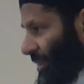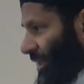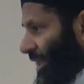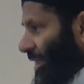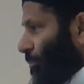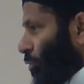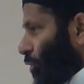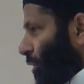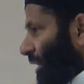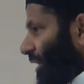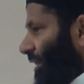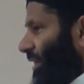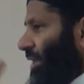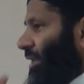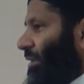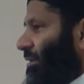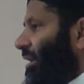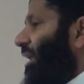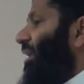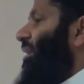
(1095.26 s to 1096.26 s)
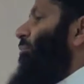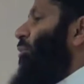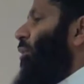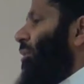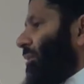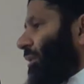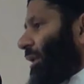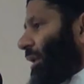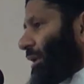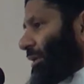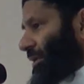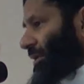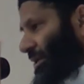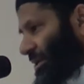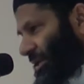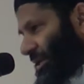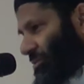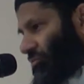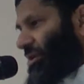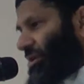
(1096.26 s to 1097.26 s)
Ibn Qadir
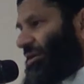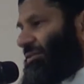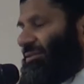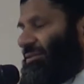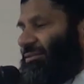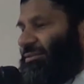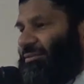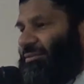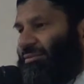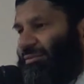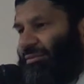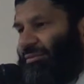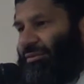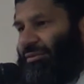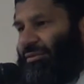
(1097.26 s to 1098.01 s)
rahimahullah, he writes